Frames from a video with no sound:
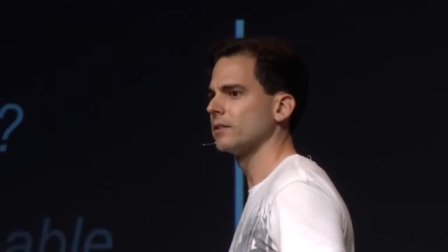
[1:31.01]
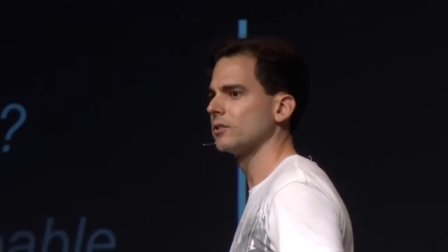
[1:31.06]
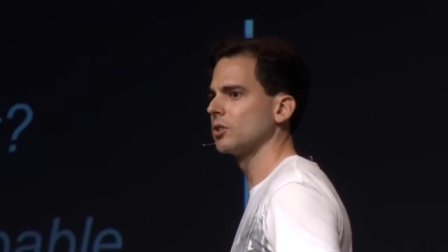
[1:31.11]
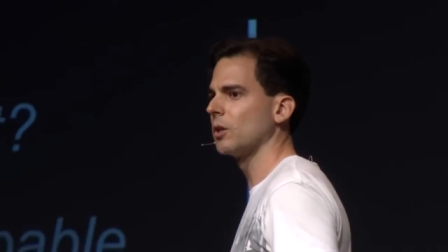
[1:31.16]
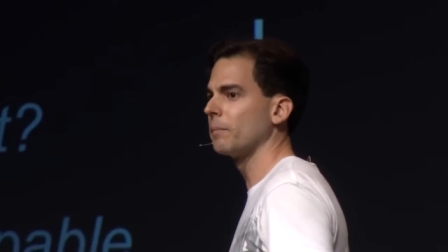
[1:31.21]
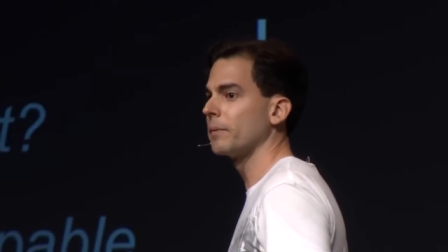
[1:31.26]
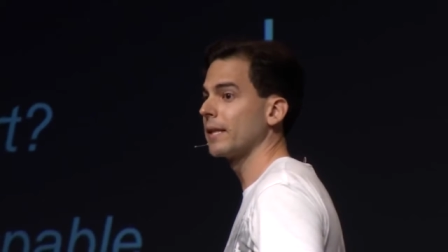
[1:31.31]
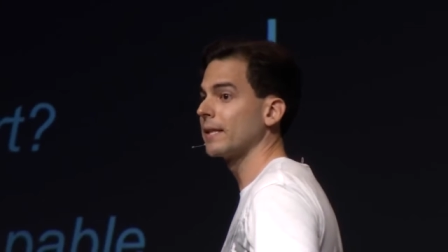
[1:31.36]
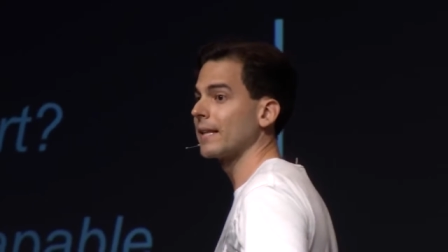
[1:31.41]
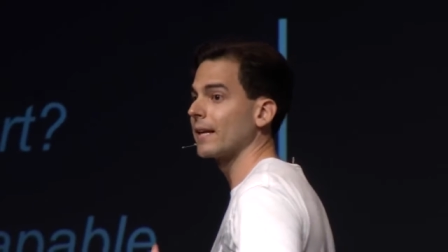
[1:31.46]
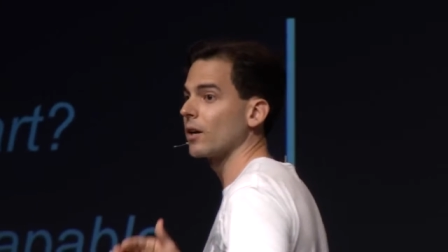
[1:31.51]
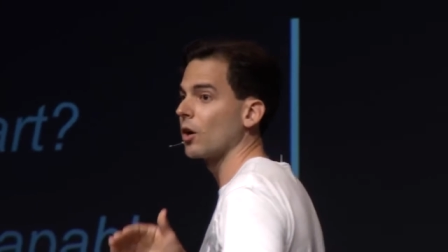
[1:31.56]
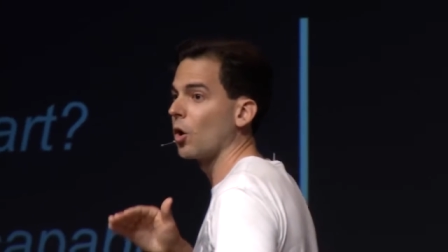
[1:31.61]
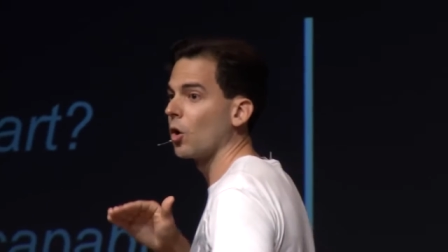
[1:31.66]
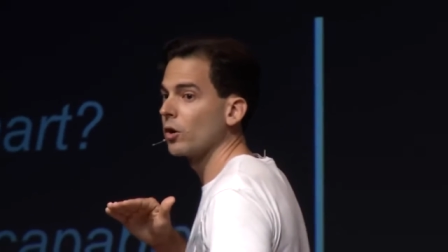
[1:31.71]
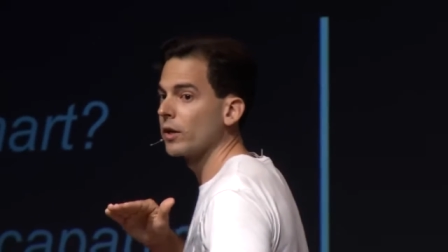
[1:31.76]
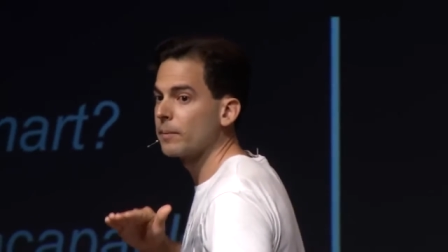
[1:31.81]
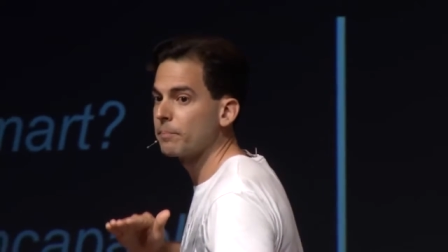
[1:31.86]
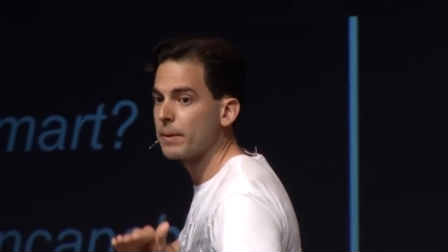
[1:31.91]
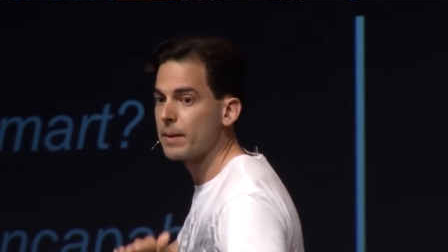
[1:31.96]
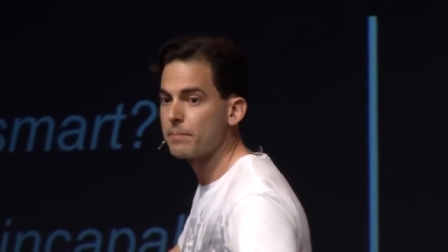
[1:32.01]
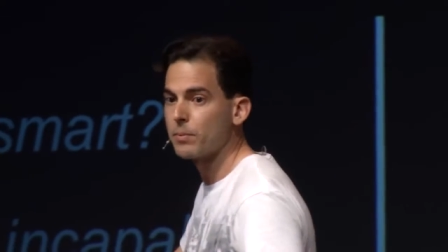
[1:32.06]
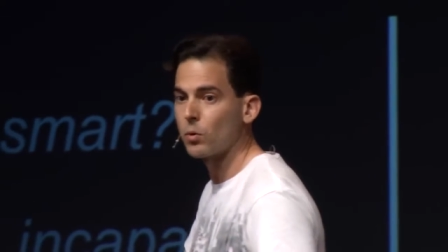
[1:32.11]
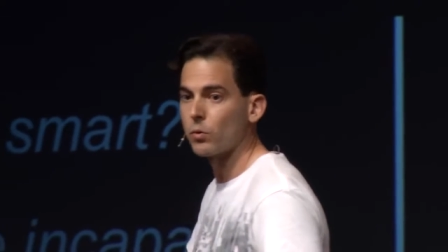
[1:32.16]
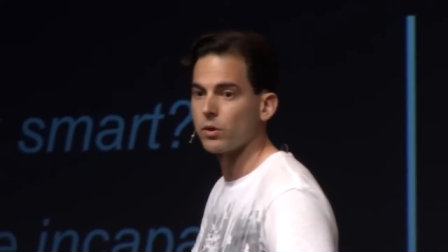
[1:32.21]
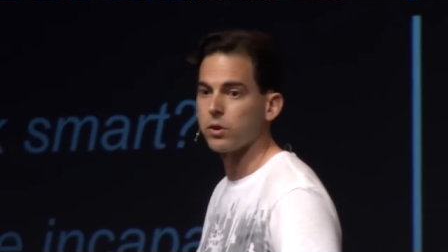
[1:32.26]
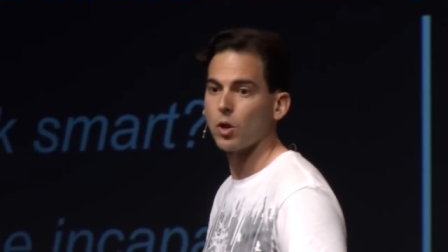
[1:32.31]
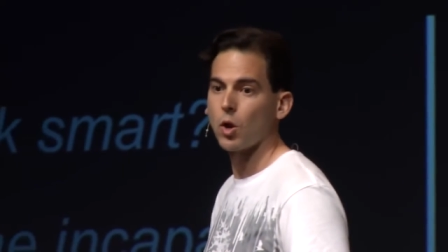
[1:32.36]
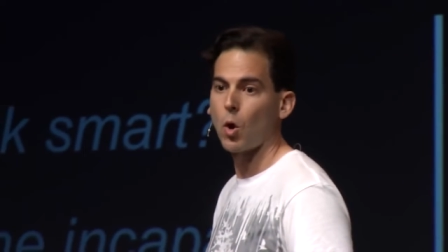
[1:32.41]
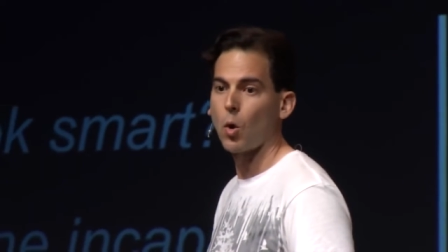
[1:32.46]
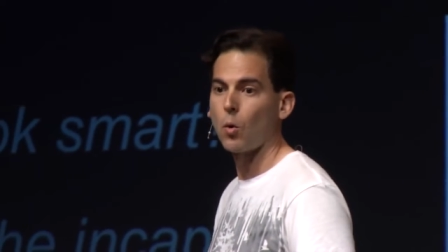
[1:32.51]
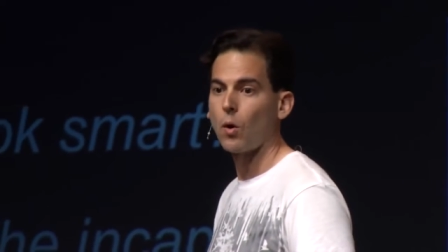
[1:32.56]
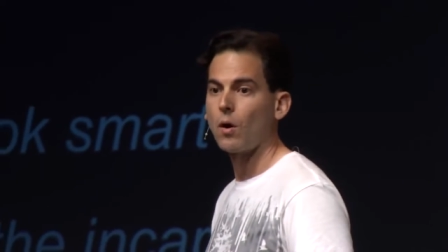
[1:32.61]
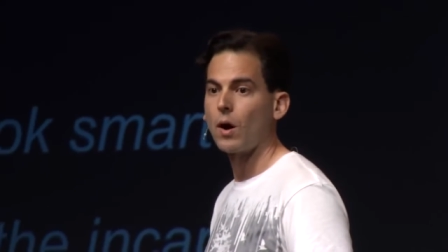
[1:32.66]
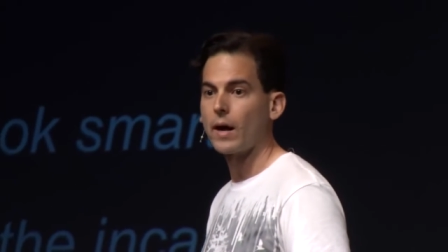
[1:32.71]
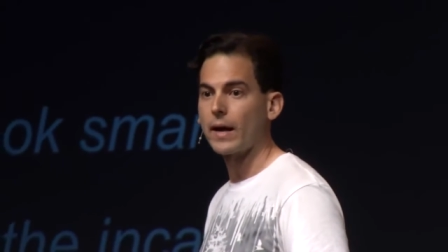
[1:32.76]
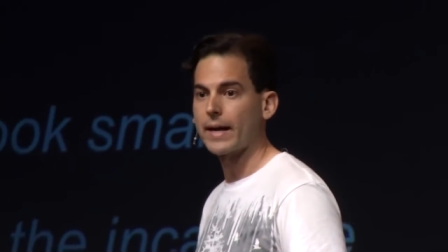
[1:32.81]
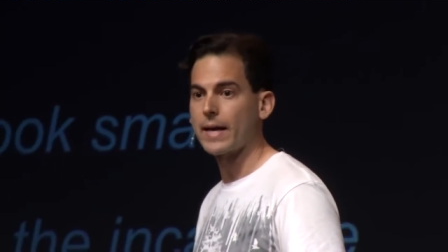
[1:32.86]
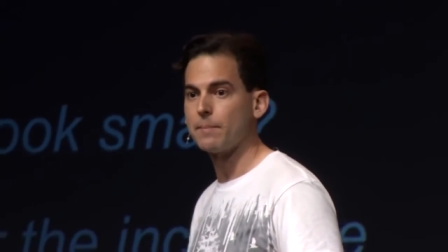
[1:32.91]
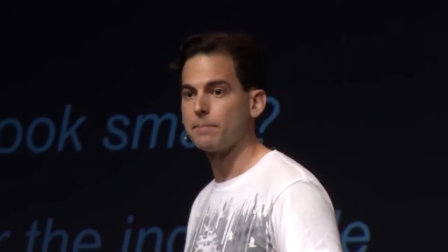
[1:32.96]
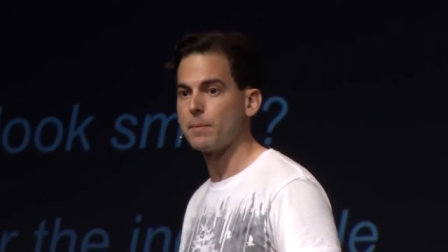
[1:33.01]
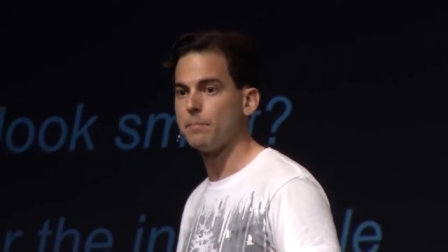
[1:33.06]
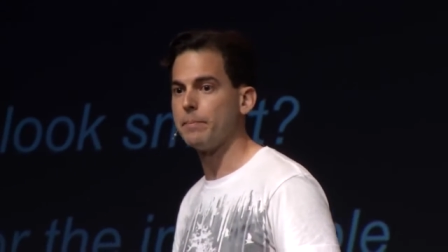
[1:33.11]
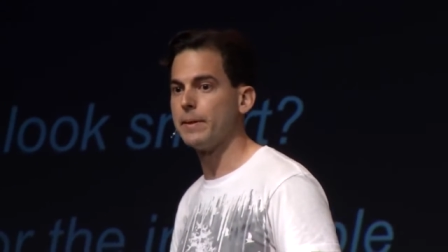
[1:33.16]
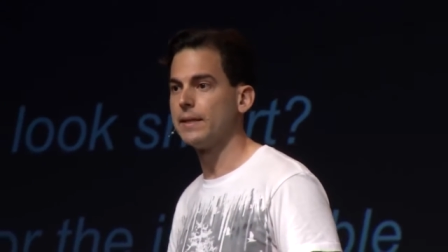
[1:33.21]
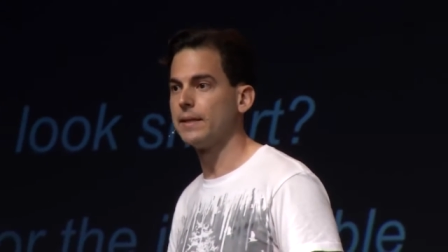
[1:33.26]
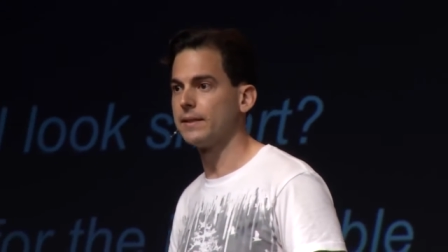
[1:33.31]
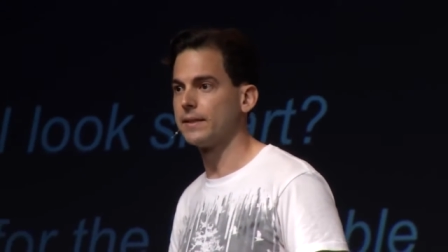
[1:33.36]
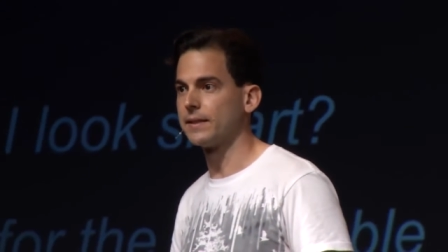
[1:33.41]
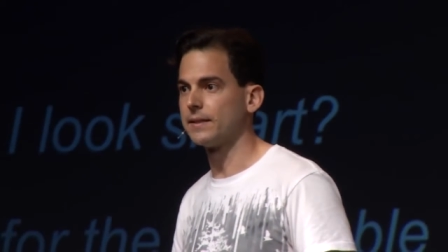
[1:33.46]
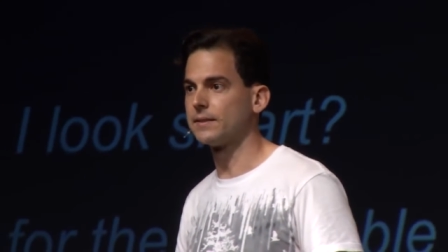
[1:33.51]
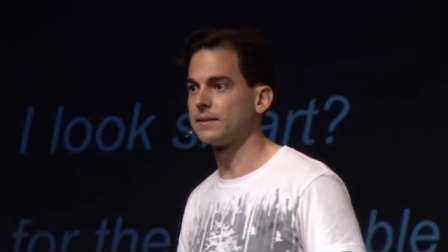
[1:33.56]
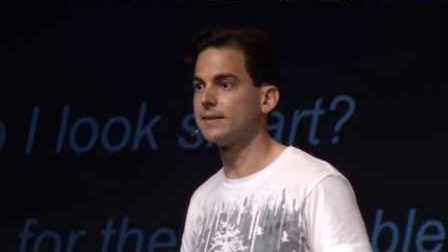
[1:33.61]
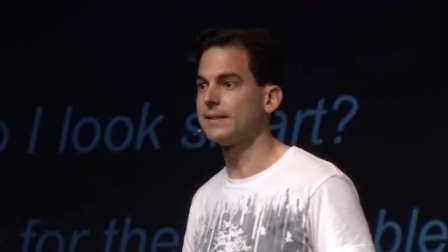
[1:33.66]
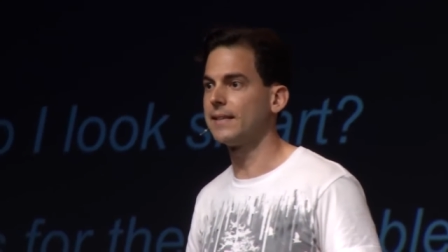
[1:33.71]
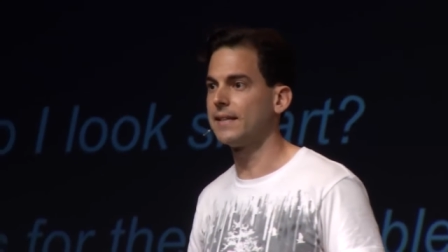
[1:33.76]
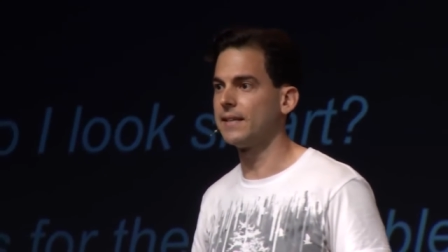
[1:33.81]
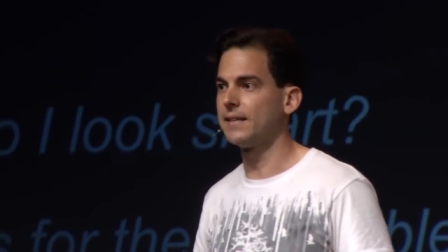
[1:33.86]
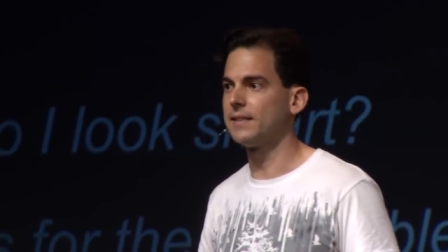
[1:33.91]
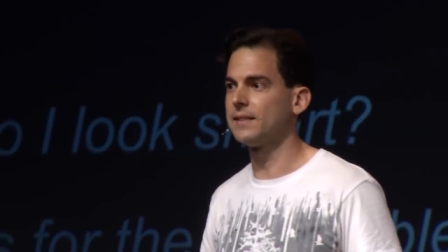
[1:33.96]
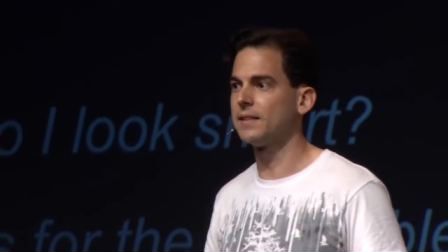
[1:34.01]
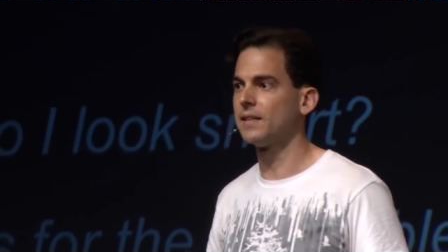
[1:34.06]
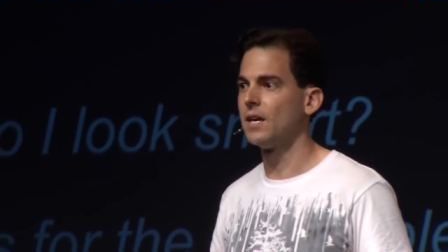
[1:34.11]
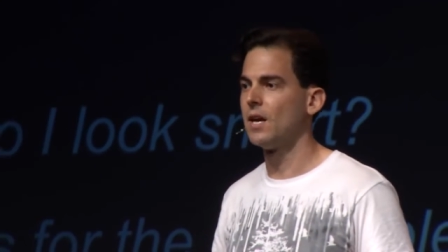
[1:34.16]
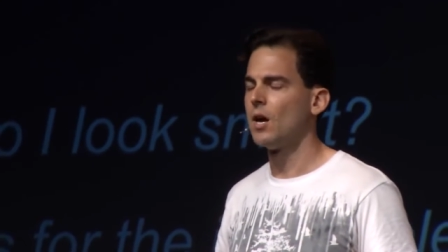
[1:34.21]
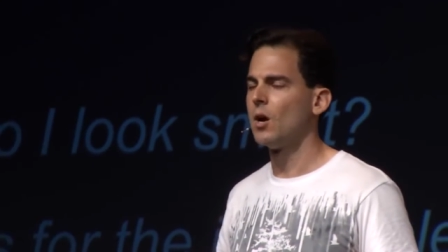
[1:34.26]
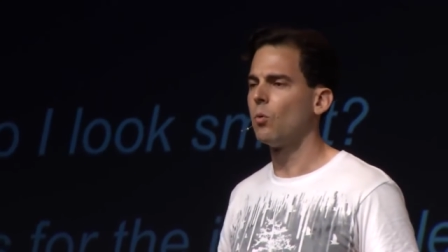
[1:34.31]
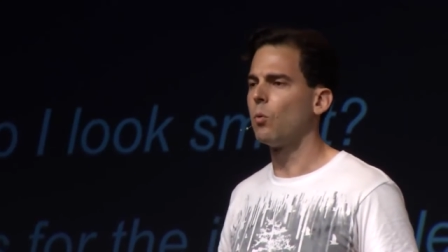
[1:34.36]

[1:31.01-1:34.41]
something that only people with low capabilities need,